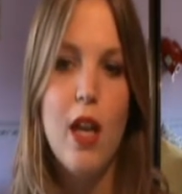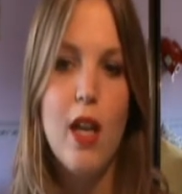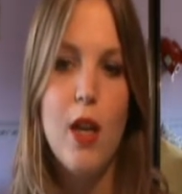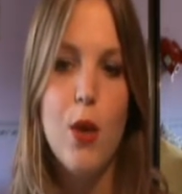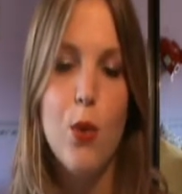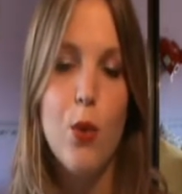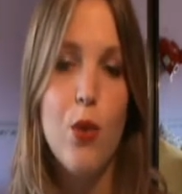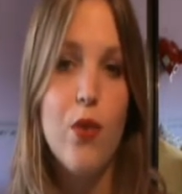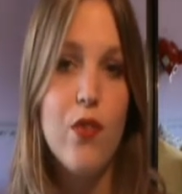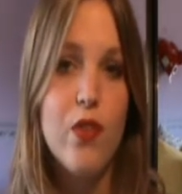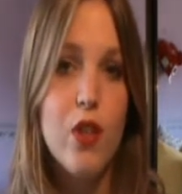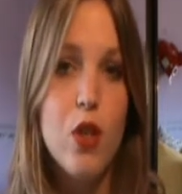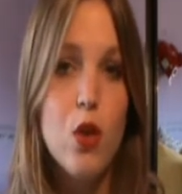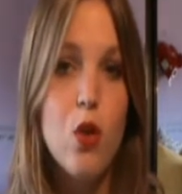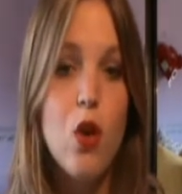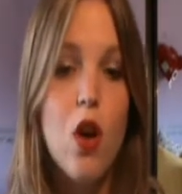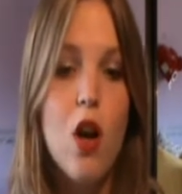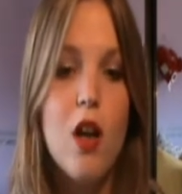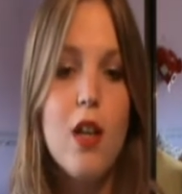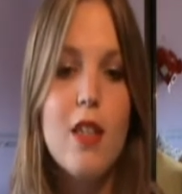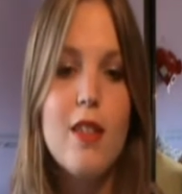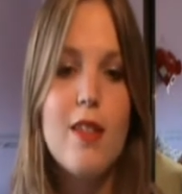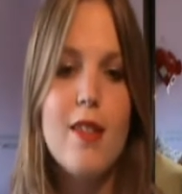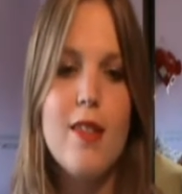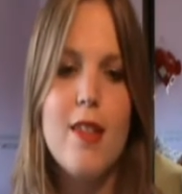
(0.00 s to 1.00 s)
a review
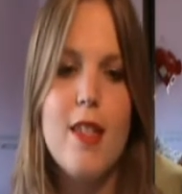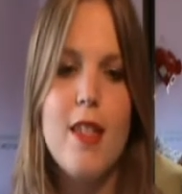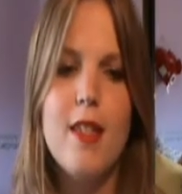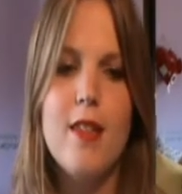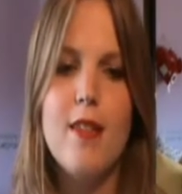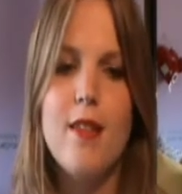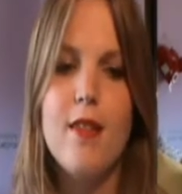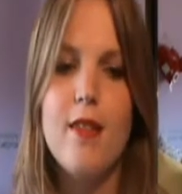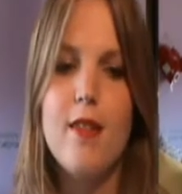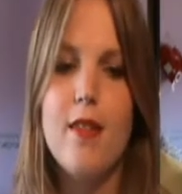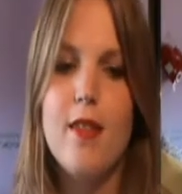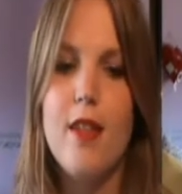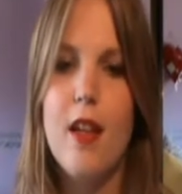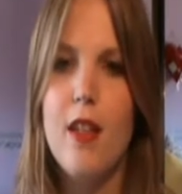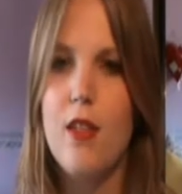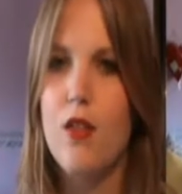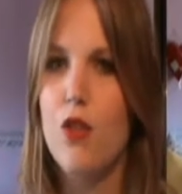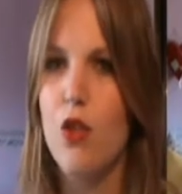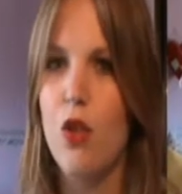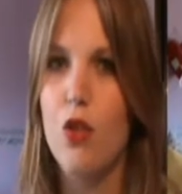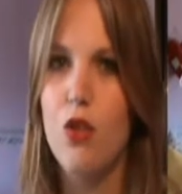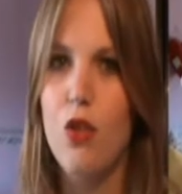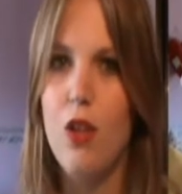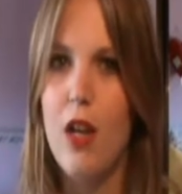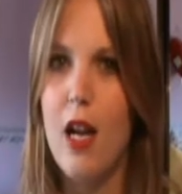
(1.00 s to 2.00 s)
on it since I
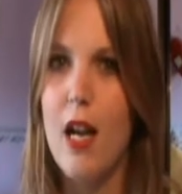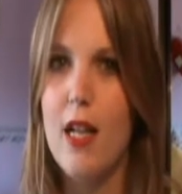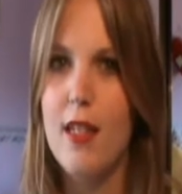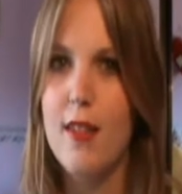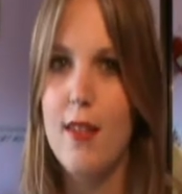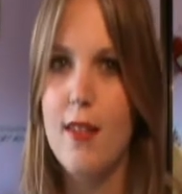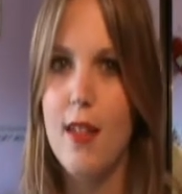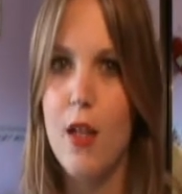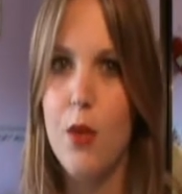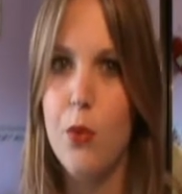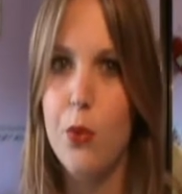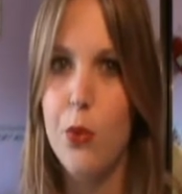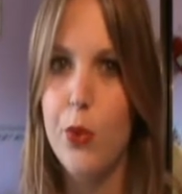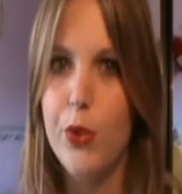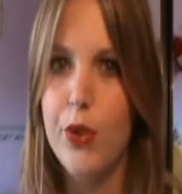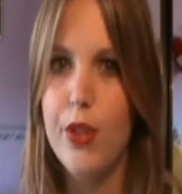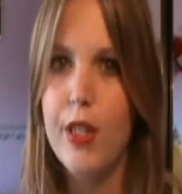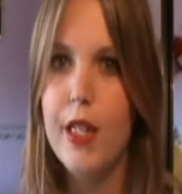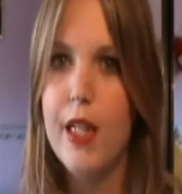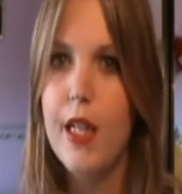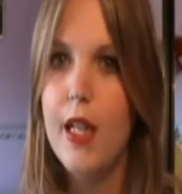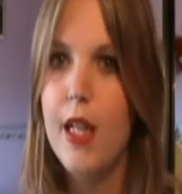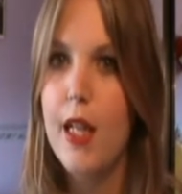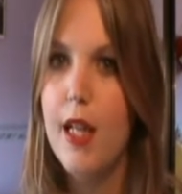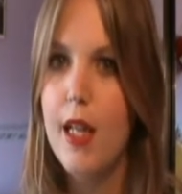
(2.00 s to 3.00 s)
told you guys I
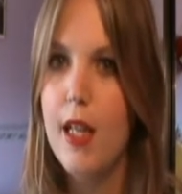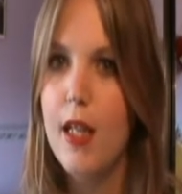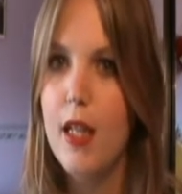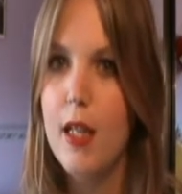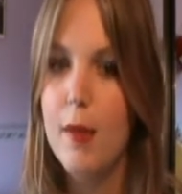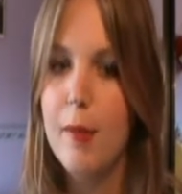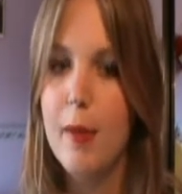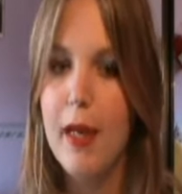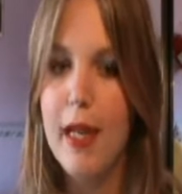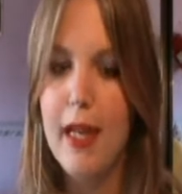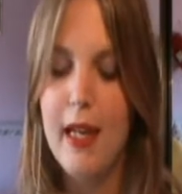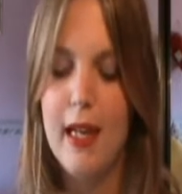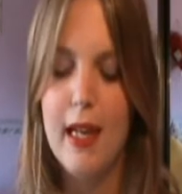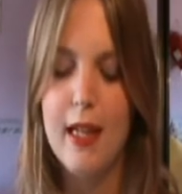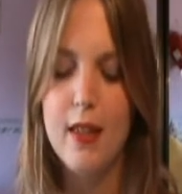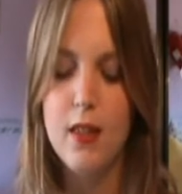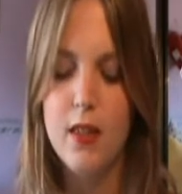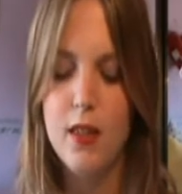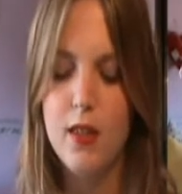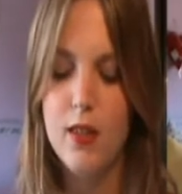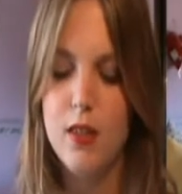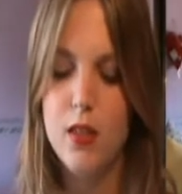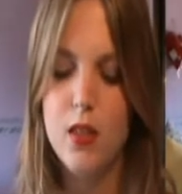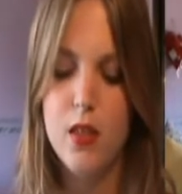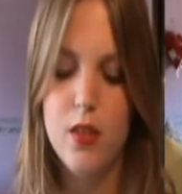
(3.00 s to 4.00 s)
would in my
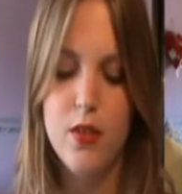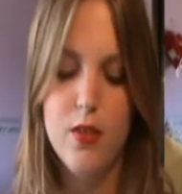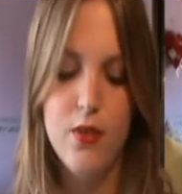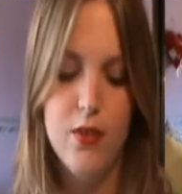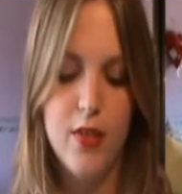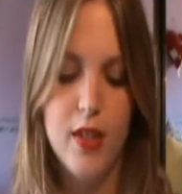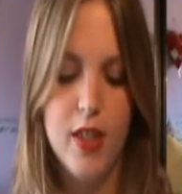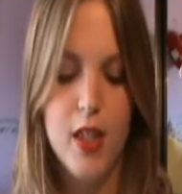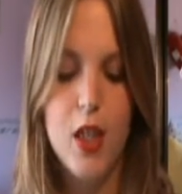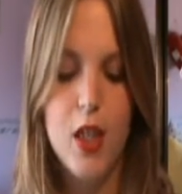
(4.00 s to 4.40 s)
last